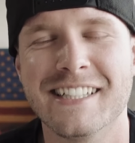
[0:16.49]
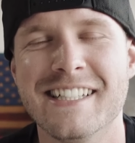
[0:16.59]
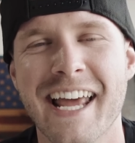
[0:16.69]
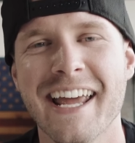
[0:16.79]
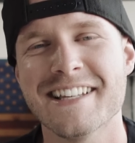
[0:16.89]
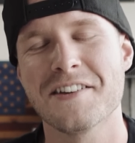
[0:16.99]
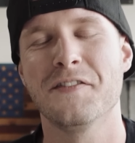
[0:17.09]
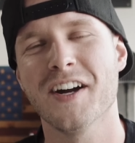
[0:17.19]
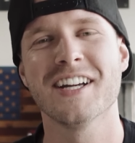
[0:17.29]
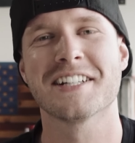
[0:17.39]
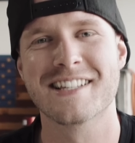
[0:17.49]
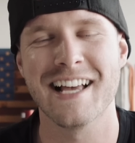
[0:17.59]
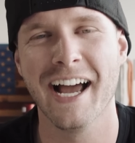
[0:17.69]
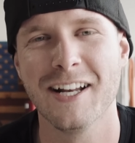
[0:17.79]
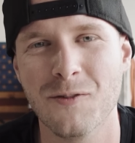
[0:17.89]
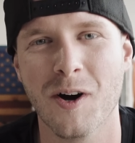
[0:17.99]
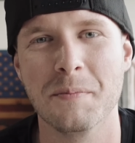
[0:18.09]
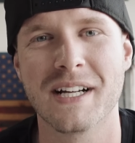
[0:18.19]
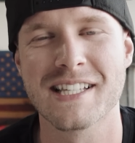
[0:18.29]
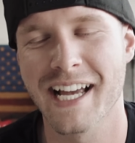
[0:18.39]
Today is a very exciting one
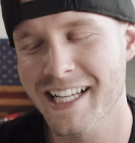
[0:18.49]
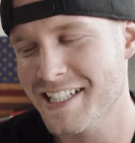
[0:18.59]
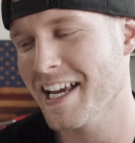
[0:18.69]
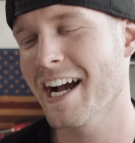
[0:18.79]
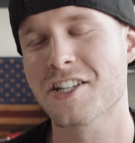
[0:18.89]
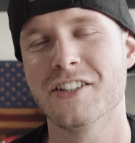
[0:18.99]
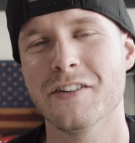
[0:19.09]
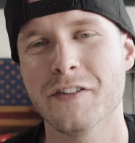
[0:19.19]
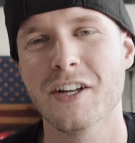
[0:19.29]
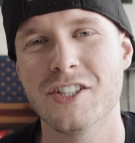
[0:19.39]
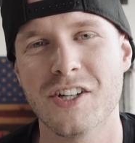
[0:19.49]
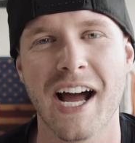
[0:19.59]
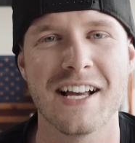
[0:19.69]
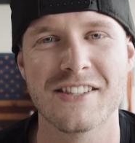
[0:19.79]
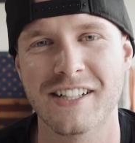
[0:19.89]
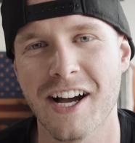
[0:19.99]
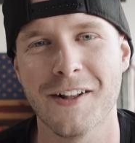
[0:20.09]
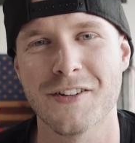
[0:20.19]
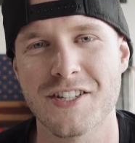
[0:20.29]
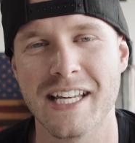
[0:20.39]
because I get to actually reveal to you guys the
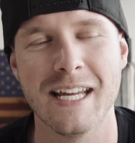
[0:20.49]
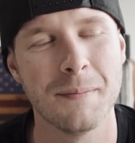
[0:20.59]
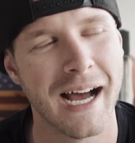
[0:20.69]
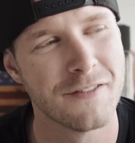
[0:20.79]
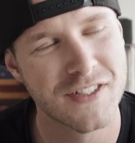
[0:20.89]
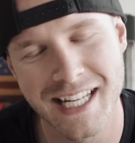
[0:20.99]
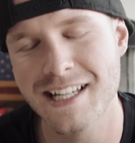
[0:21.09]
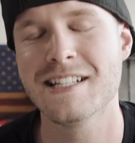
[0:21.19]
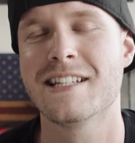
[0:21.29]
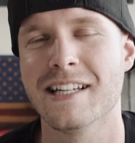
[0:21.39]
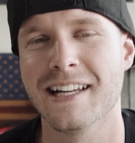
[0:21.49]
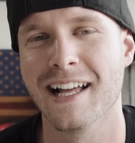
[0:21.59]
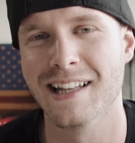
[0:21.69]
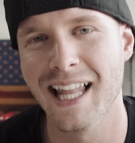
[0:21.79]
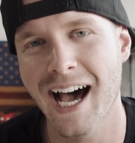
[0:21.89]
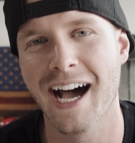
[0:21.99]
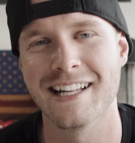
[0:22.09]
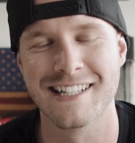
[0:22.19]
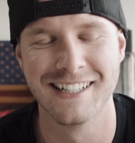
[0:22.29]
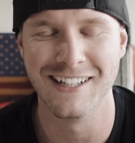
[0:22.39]
color scheme. I've teased it a
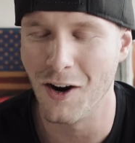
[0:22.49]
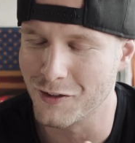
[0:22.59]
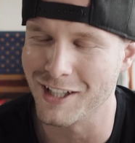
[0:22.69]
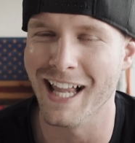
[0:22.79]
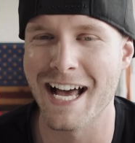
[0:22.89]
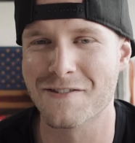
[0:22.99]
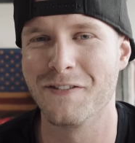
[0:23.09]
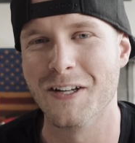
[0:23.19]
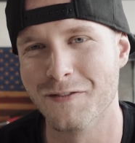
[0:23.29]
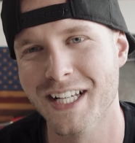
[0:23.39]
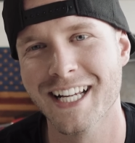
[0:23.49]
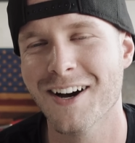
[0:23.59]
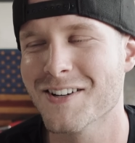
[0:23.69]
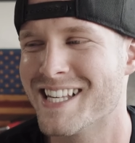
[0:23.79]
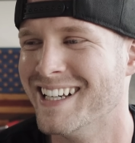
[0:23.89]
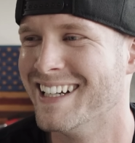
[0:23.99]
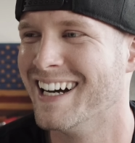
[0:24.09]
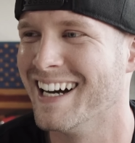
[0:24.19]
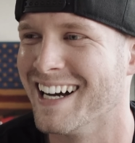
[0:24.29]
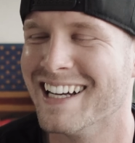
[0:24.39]
lot over the last few videos.
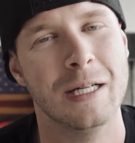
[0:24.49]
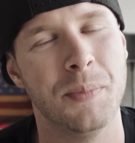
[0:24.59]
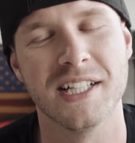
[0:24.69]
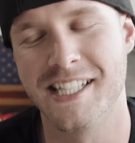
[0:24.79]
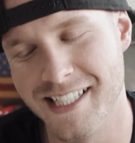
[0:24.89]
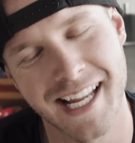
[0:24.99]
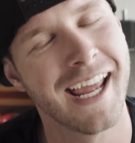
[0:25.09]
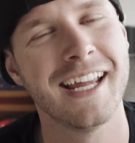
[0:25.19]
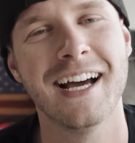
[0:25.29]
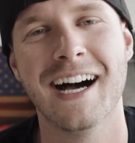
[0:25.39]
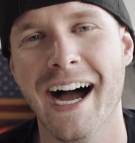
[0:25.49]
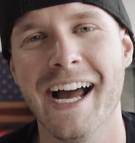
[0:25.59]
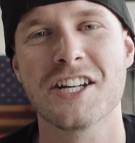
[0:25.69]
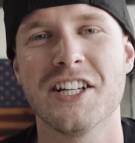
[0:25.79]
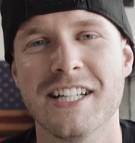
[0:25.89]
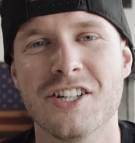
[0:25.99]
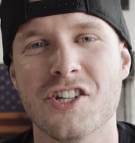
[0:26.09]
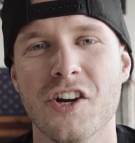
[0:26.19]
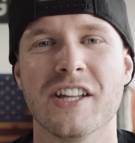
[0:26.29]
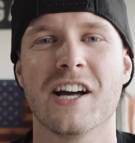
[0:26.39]
But today, I actually get to
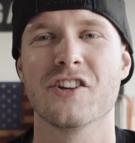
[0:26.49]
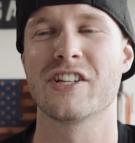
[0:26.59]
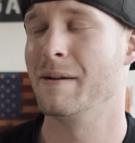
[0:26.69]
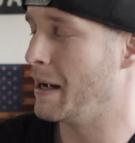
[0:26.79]
show you the color scheme.